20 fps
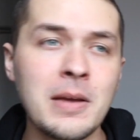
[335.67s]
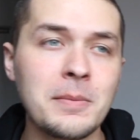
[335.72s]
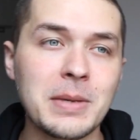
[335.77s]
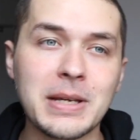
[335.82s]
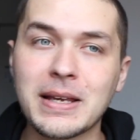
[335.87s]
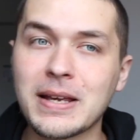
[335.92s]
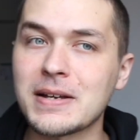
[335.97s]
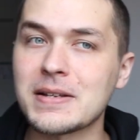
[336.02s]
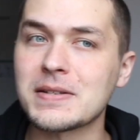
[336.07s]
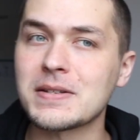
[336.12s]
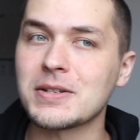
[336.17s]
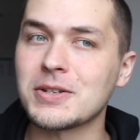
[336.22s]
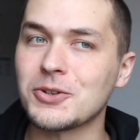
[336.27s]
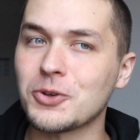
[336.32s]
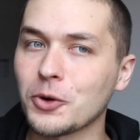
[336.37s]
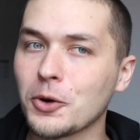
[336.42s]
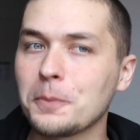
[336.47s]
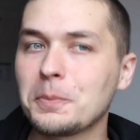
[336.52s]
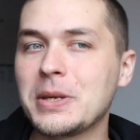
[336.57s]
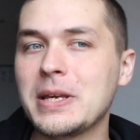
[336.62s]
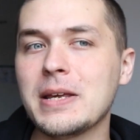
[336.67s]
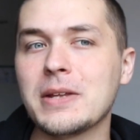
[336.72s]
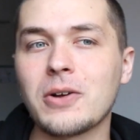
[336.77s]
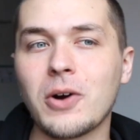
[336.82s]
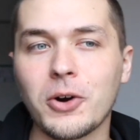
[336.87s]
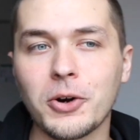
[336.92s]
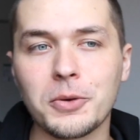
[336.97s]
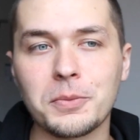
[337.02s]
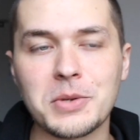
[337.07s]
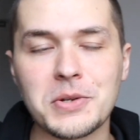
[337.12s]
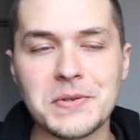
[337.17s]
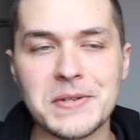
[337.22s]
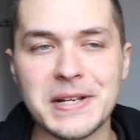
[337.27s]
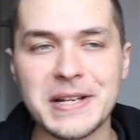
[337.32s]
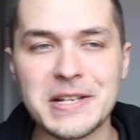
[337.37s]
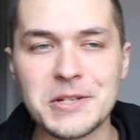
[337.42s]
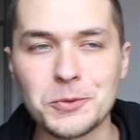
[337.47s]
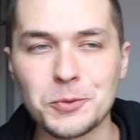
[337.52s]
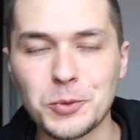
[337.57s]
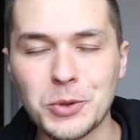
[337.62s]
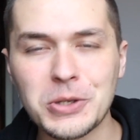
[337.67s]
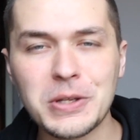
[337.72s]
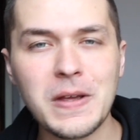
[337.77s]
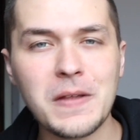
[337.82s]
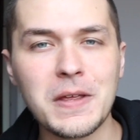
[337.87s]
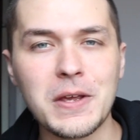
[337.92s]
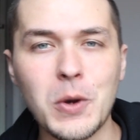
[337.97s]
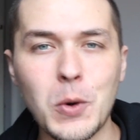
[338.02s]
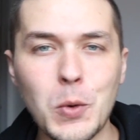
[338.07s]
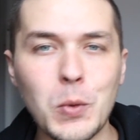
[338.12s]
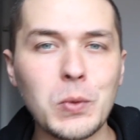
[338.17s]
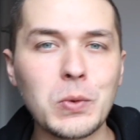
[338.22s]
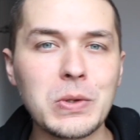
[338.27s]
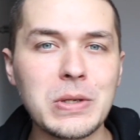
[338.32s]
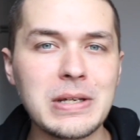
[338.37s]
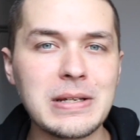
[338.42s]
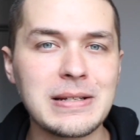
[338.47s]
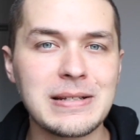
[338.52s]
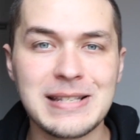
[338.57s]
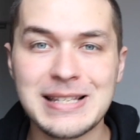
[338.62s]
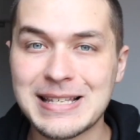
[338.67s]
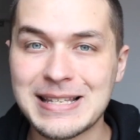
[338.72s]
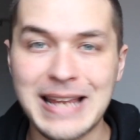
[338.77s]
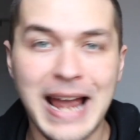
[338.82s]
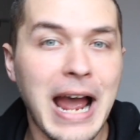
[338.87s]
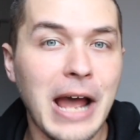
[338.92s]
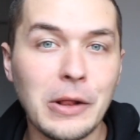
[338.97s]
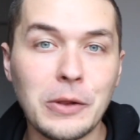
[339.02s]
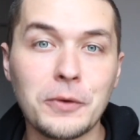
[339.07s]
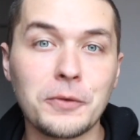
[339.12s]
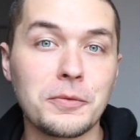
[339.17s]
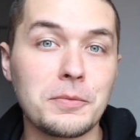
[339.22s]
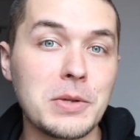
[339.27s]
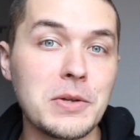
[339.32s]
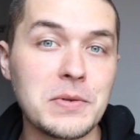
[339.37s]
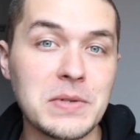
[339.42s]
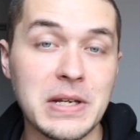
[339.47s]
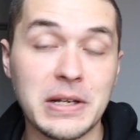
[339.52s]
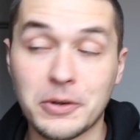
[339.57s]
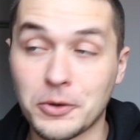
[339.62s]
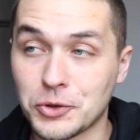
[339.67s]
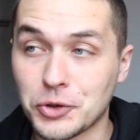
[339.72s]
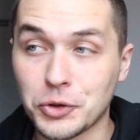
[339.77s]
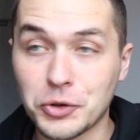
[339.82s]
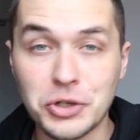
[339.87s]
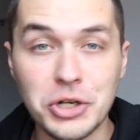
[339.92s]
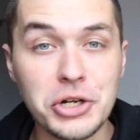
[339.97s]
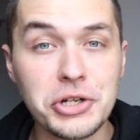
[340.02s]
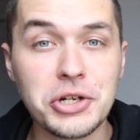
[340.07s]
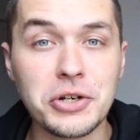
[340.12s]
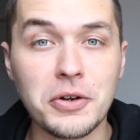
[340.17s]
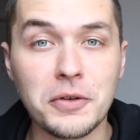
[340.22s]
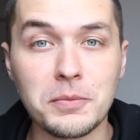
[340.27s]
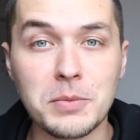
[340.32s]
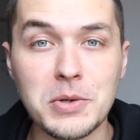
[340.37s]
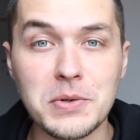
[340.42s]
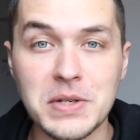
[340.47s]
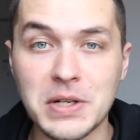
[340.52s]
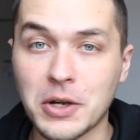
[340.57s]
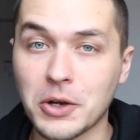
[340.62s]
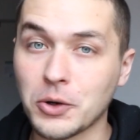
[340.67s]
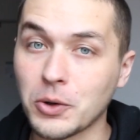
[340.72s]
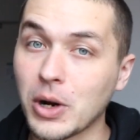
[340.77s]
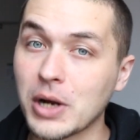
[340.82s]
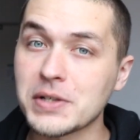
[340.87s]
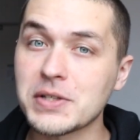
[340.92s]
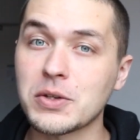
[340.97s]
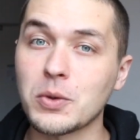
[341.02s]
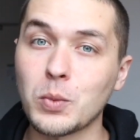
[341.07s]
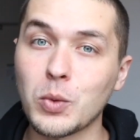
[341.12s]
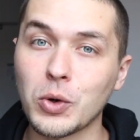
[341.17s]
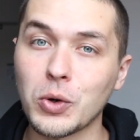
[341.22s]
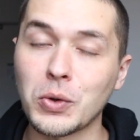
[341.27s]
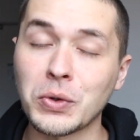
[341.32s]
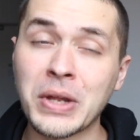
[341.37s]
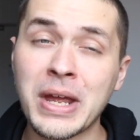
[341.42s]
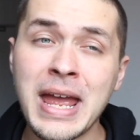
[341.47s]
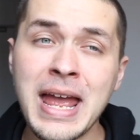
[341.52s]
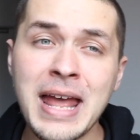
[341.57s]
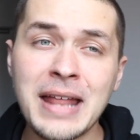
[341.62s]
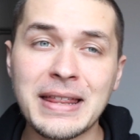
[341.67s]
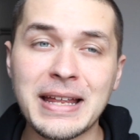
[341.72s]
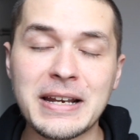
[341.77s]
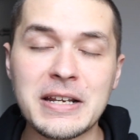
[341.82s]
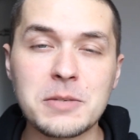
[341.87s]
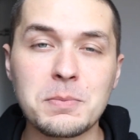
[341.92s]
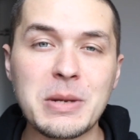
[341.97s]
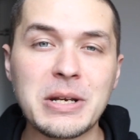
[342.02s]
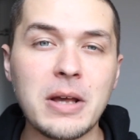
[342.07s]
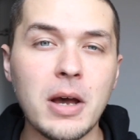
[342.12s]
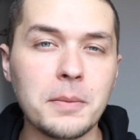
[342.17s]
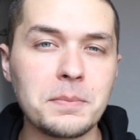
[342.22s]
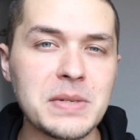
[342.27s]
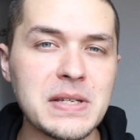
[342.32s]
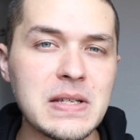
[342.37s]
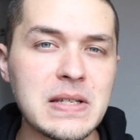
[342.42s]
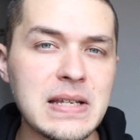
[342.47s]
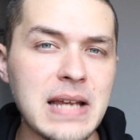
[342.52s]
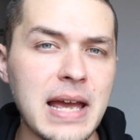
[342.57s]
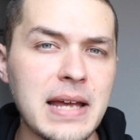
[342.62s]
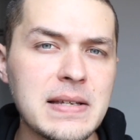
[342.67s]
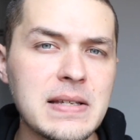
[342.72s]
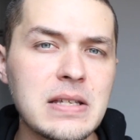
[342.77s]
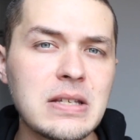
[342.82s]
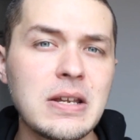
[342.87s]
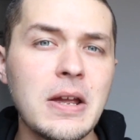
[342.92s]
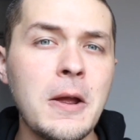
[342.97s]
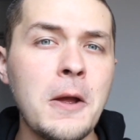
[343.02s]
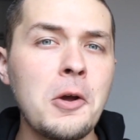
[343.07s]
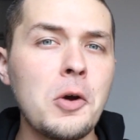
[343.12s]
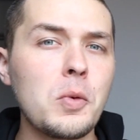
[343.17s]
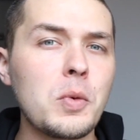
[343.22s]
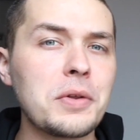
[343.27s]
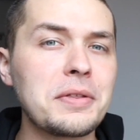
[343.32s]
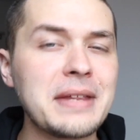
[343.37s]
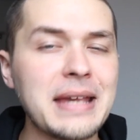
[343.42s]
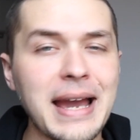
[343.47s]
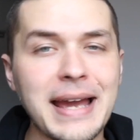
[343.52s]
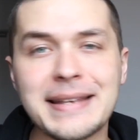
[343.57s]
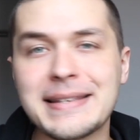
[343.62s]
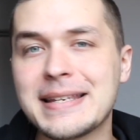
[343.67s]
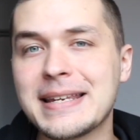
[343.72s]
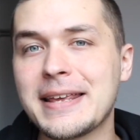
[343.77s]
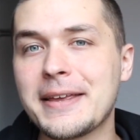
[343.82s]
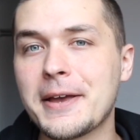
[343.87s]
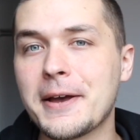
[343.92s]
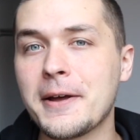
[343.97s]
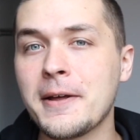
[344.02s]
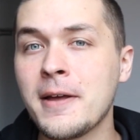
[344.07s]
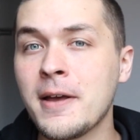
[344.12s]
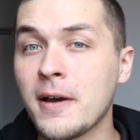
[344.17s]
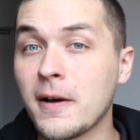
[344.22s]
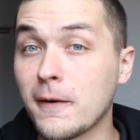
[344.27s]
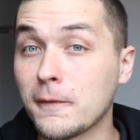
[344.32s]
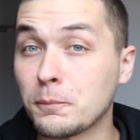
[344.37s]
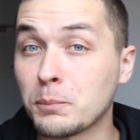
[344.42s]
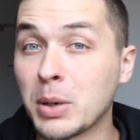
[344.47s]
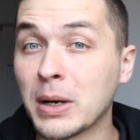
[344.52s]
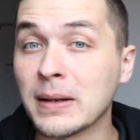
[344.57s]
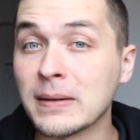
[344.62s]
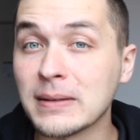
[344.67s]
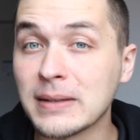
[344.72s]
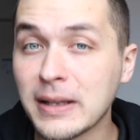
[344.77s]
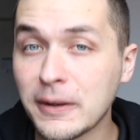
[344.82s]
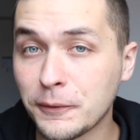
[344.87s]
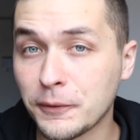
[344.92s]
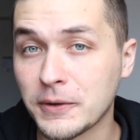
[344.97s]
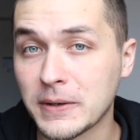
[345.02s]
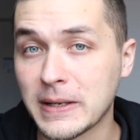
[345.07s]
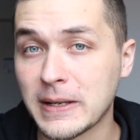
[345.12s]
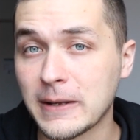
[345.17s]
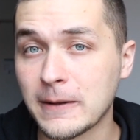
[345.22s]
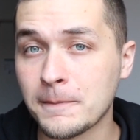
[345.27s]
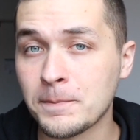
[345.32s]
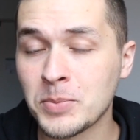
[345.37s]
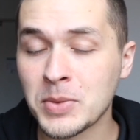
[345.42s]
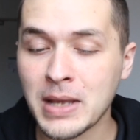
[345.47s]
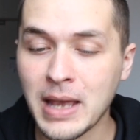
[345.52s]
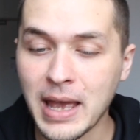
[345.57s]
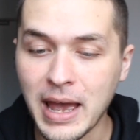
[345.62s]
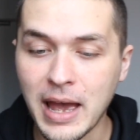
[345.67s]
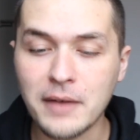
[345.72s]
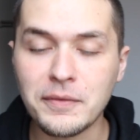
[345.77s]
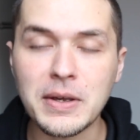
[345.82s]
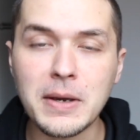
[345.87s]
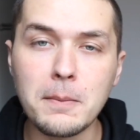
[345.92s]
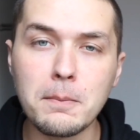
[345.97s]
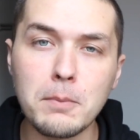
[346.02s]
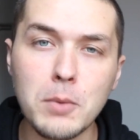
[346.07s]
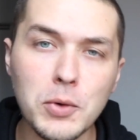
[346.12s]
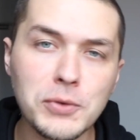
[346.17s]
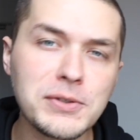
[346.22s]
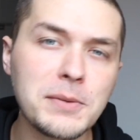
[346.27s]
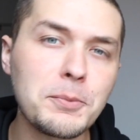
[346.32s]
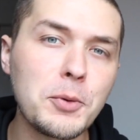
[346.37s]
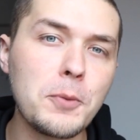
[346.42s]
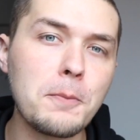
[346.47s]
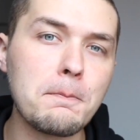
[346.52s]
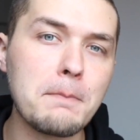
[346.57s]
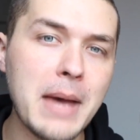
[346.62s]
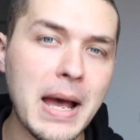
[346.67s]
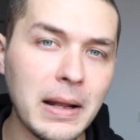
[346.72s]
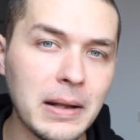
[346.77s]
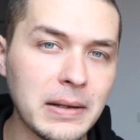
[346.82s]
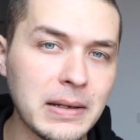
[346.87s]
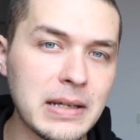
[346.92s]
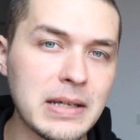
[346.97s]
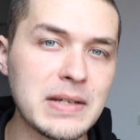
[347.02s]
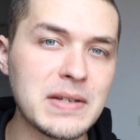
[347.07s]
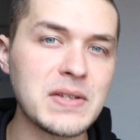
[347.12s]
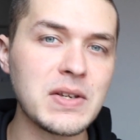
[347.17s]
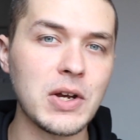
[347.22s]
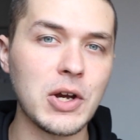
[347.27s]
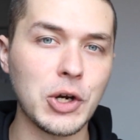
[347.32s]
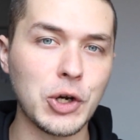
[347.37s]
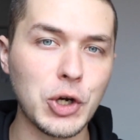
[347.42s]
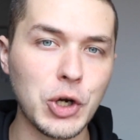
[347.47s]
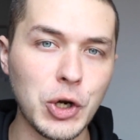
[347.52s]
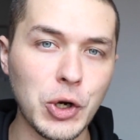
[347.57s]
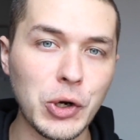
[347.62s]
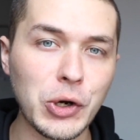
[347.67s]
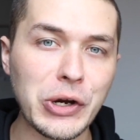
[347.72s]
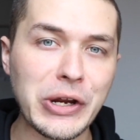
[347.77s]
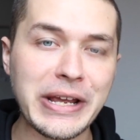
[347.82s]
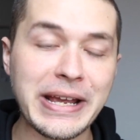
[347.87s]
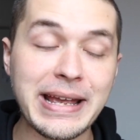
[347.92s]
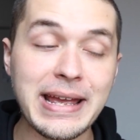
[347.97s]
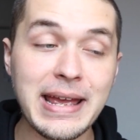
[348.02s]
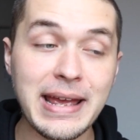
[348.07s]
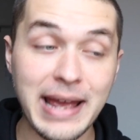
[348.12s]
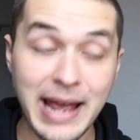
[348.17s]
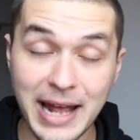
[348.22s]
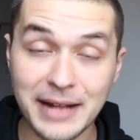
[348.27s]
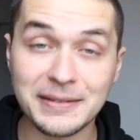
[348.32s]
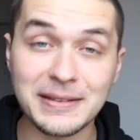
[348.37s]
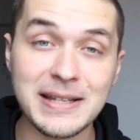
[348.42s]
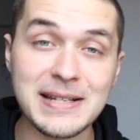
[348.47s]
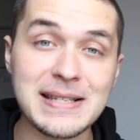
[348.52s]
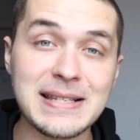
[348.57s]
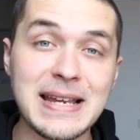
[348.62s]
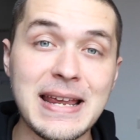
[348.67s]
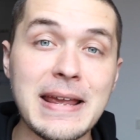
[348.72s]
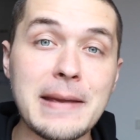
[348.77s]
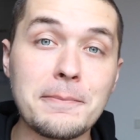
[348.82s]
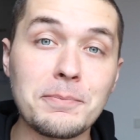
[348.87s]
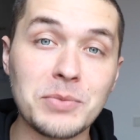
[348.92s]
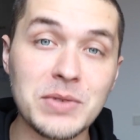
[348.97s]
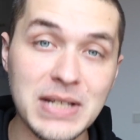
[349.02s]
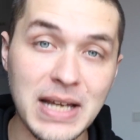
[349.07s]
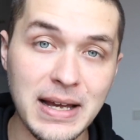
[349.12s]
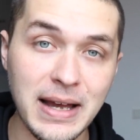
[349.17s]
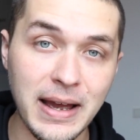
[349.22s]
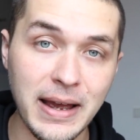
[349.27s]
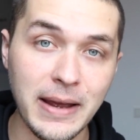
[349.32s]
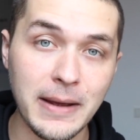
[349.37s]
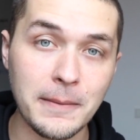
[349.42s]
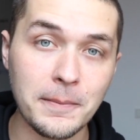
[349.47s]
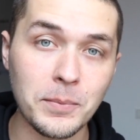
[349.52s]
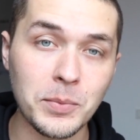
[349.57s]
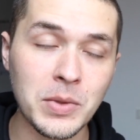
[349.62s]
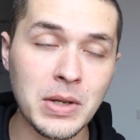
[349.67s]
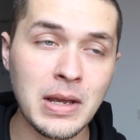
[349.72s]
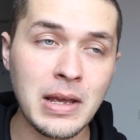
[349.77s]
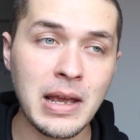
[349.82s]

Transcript: Because European art music is really the only style of music or tradition of music across the world that has been obsessed with the idea of polyphony, having multiple melodies occurring at the same time.